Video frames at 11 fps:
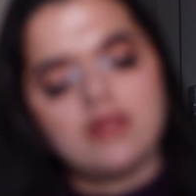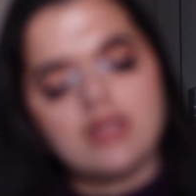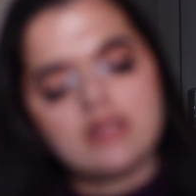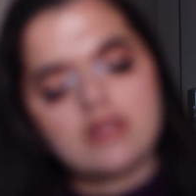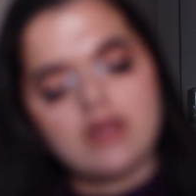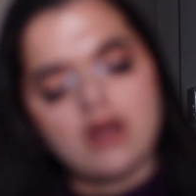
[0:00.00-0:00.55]

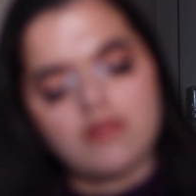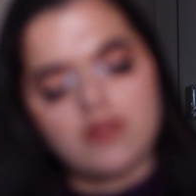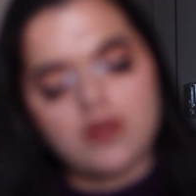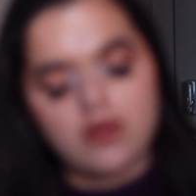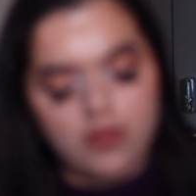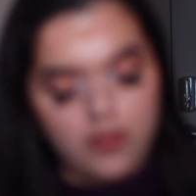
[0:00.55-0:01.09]
let's
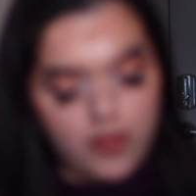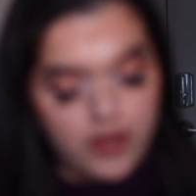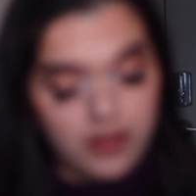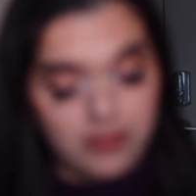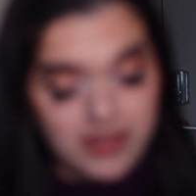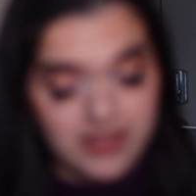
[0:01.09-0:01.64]
cover
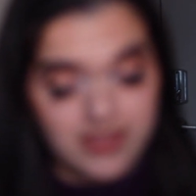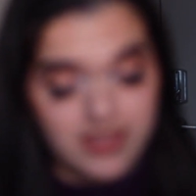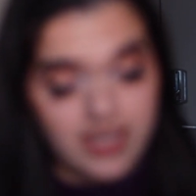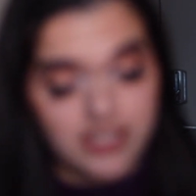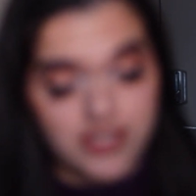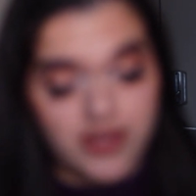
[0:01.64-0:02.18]
Royal Musca
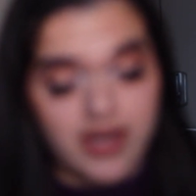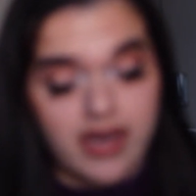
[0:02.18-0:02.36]
Nectar.